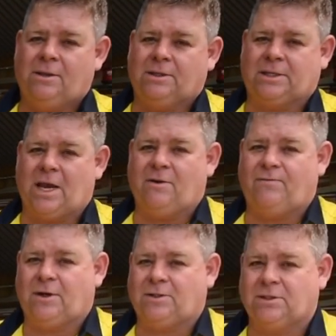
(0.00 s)
the scan
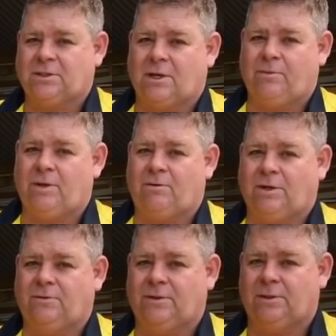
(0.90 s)
function is going to
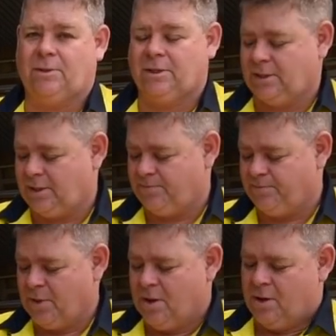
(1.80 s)
increase visibility.
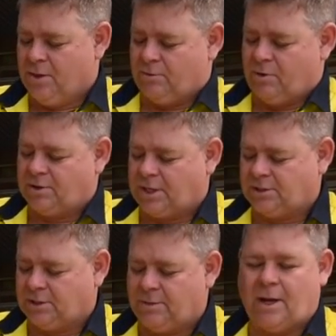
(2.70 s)
The
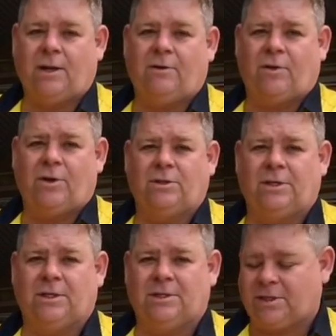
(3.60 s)
rotation button, if we're
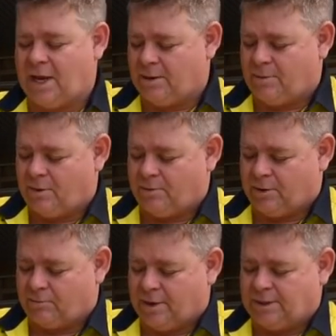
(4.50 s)
using it in scan mode and we
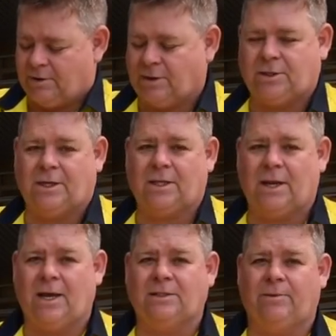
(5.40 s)
want to re-rotate the
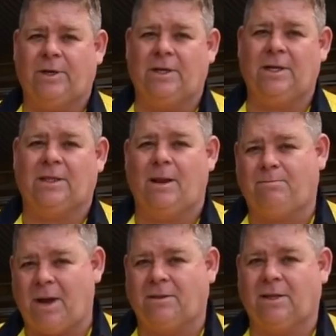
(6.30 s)
laser, we can hit
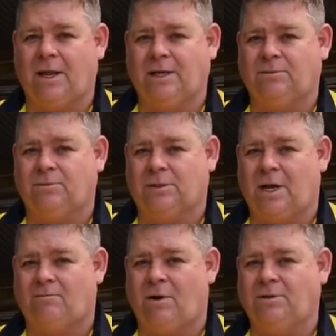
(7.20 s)
that button, the laser will
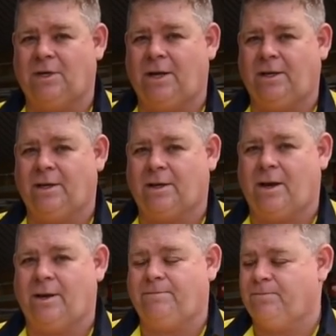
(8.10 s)
start rotating
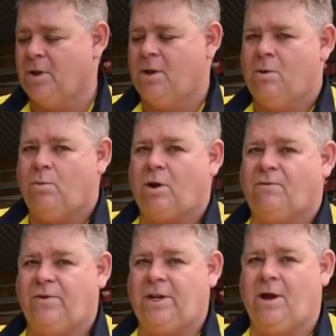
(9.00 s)
again. We've
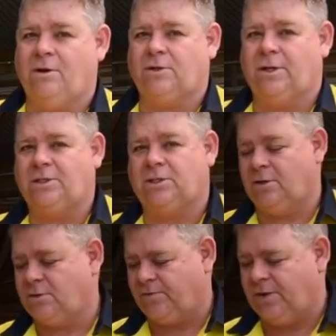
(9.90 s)
got videos on each of
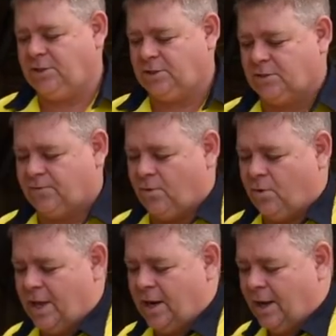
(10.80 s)
those features
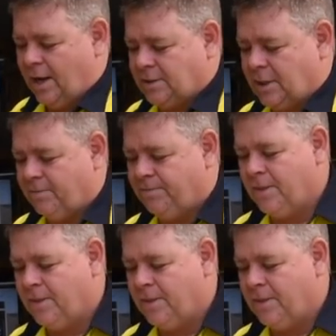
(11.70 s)
for that laser.